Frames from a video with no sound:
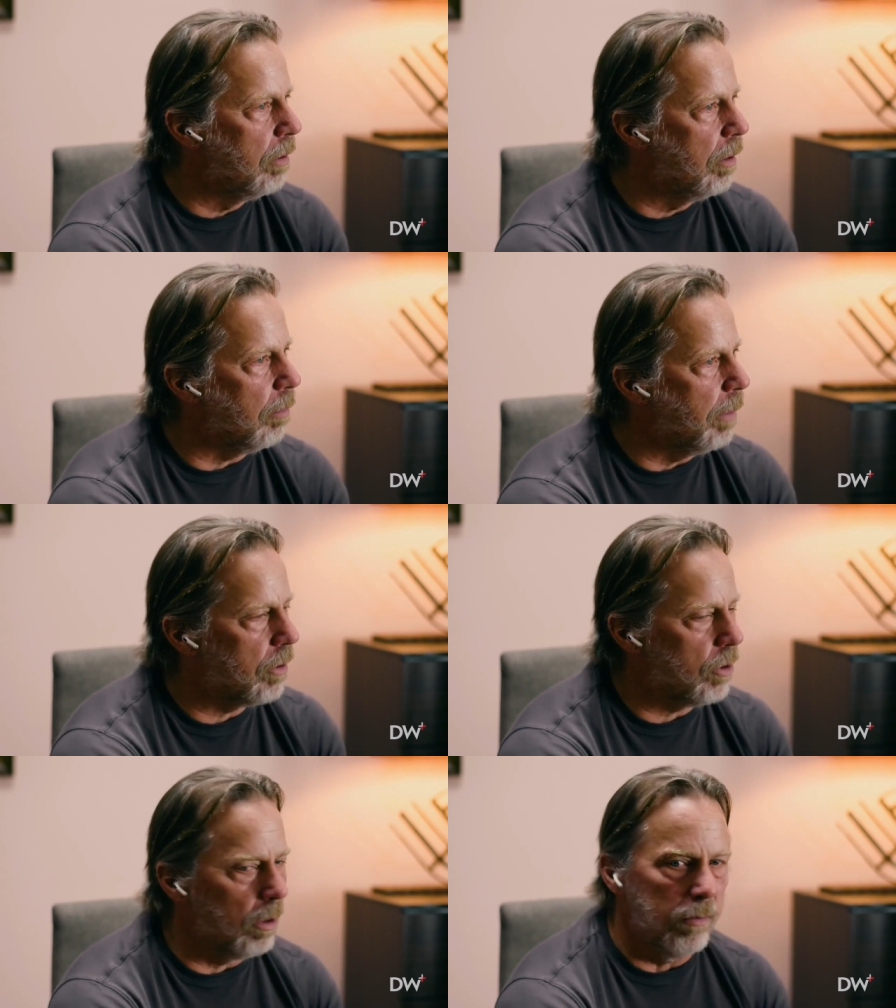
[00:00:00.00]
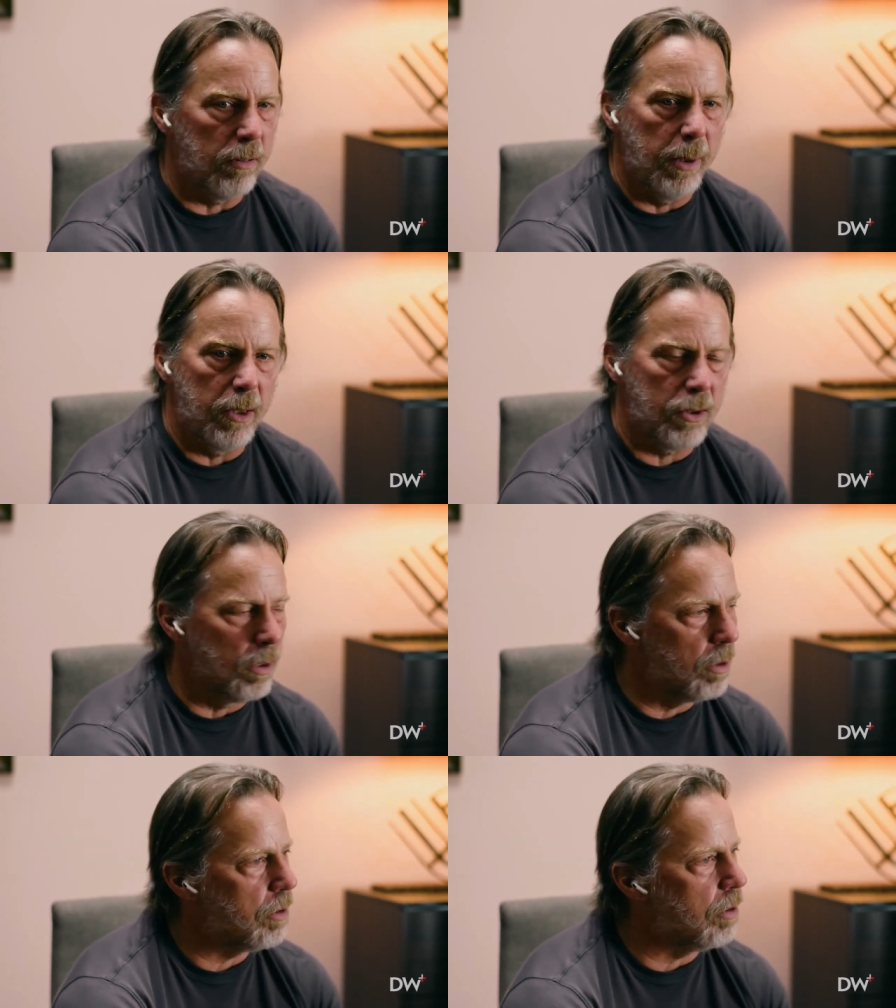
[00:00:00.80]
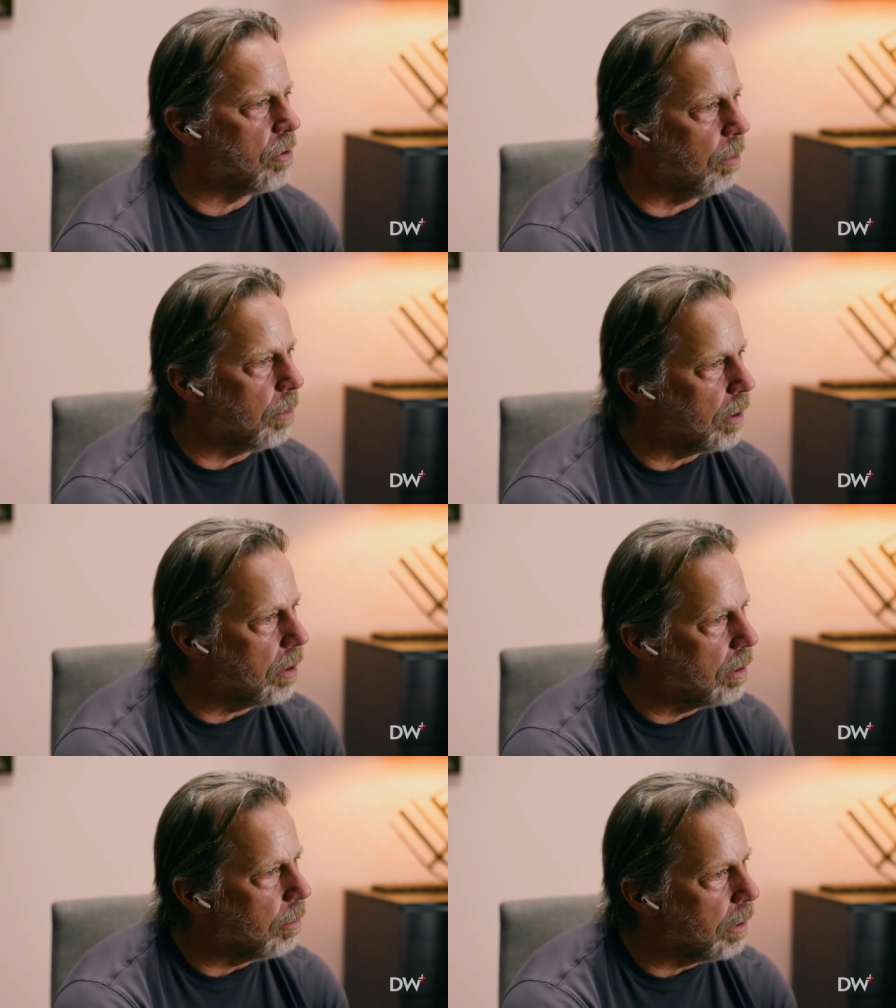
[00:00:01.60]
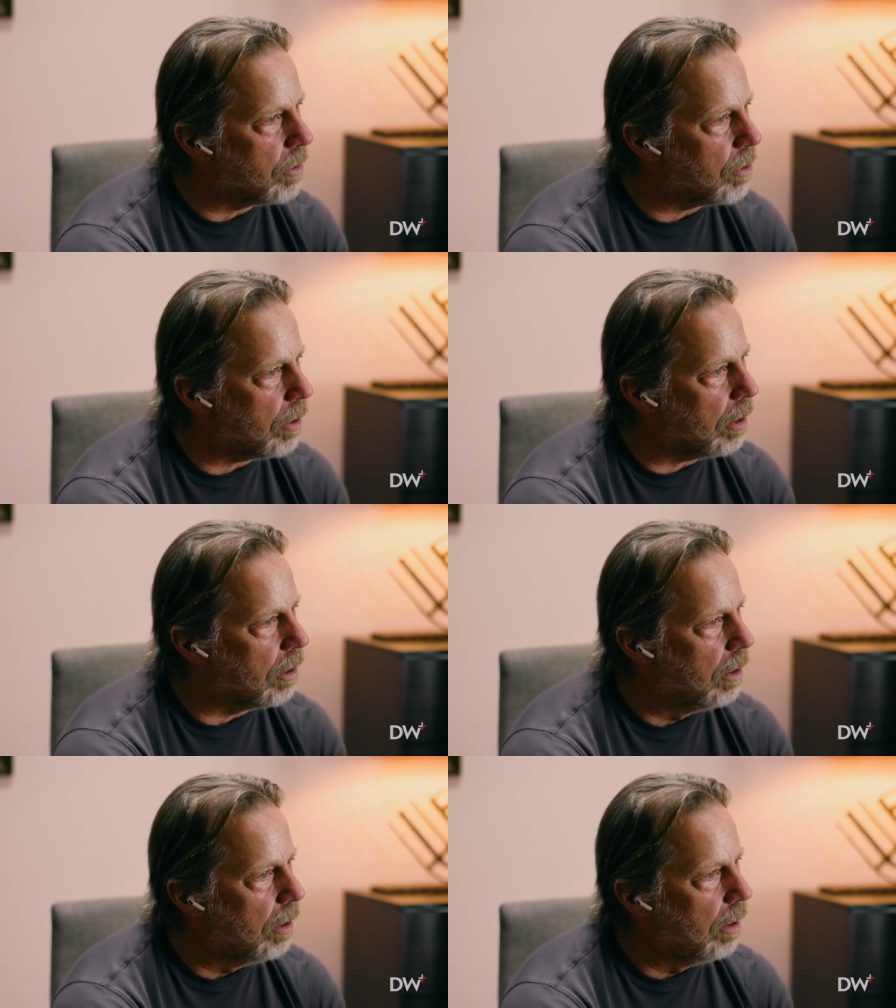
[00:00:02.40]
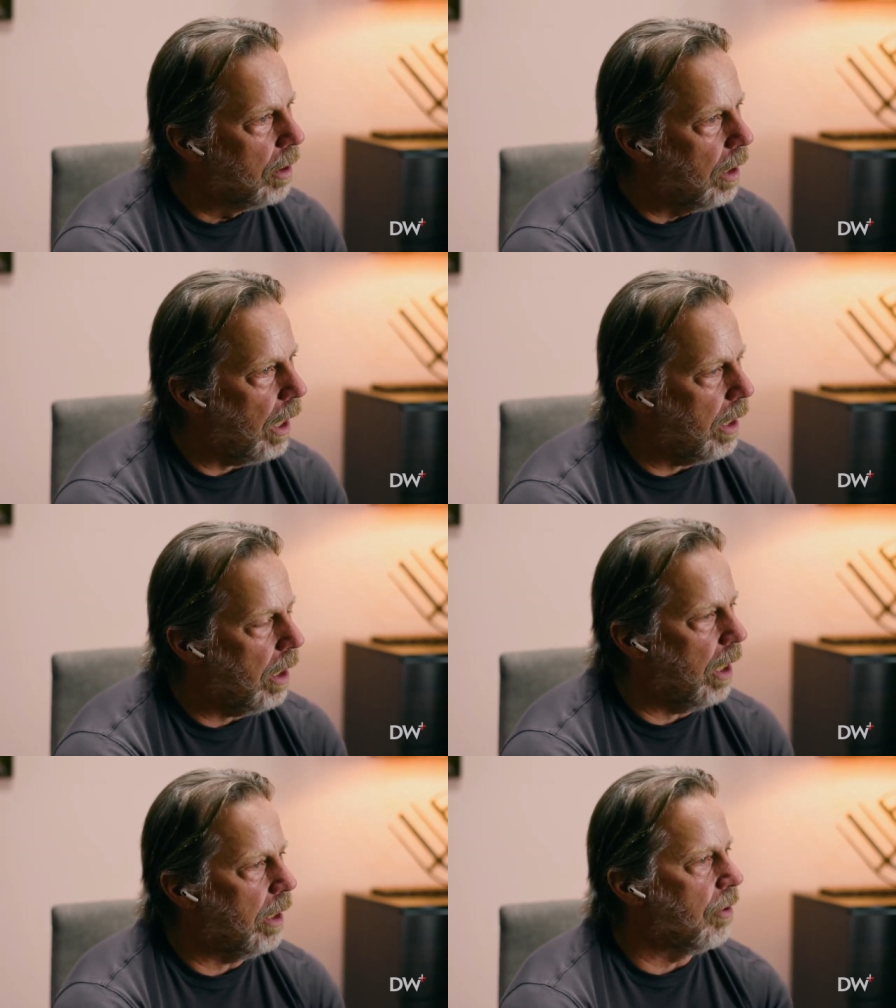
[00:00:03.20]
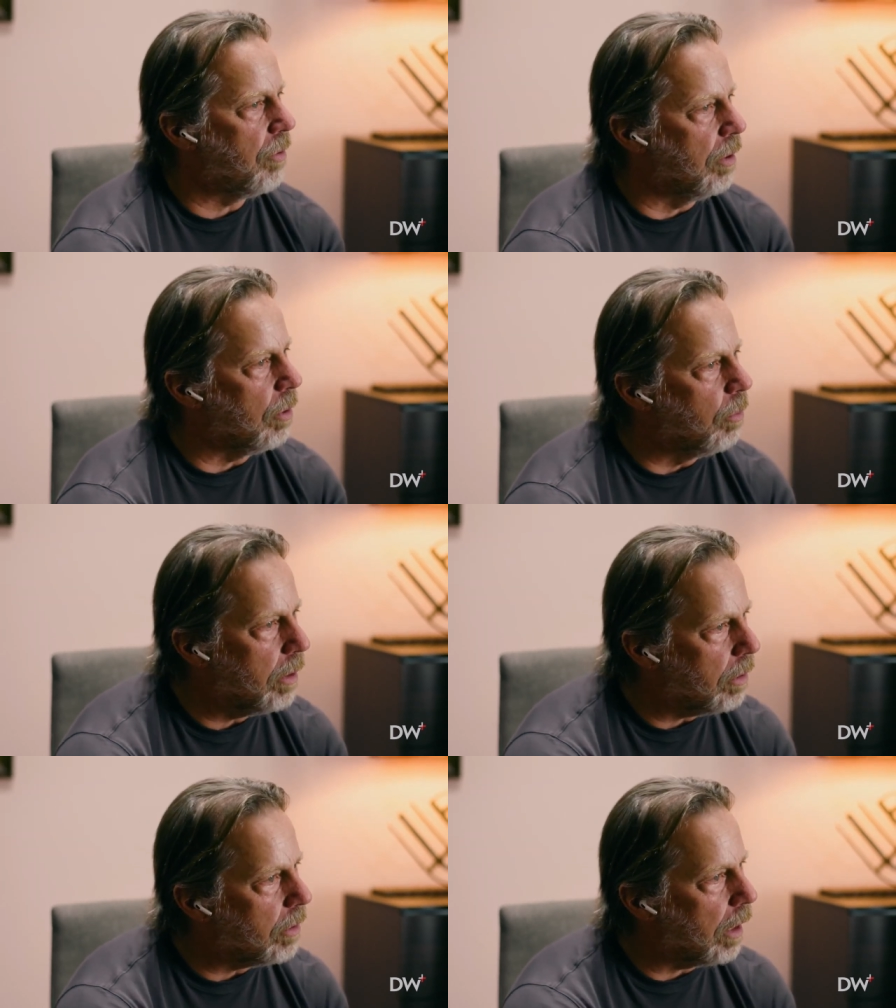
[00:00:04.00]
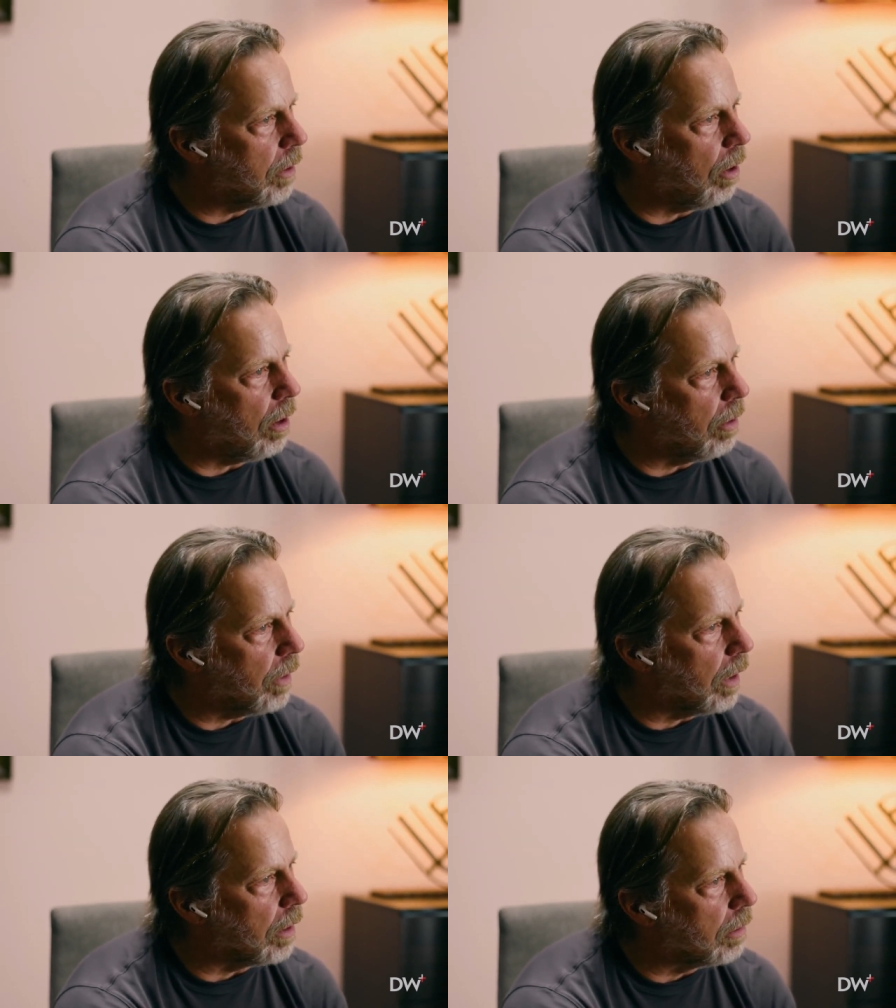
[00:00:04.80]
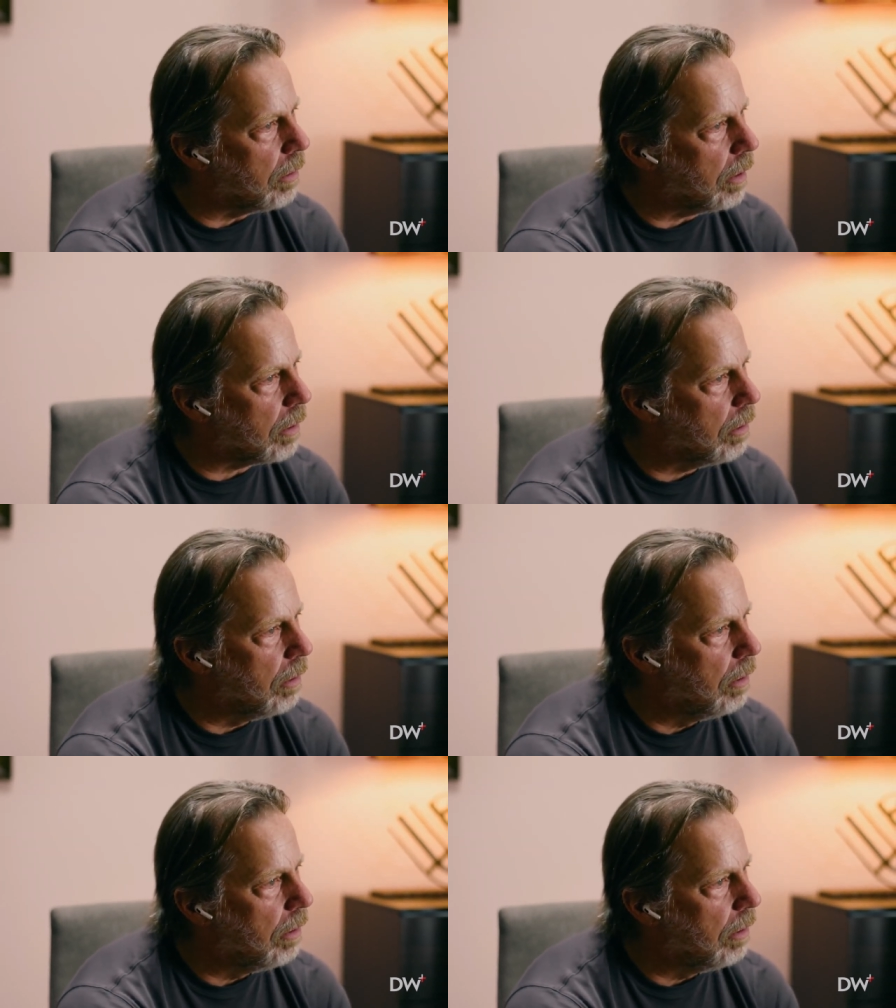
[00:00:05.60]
to make sure information is distributed, to make sure AI isn't a winner-take-all thing. Like,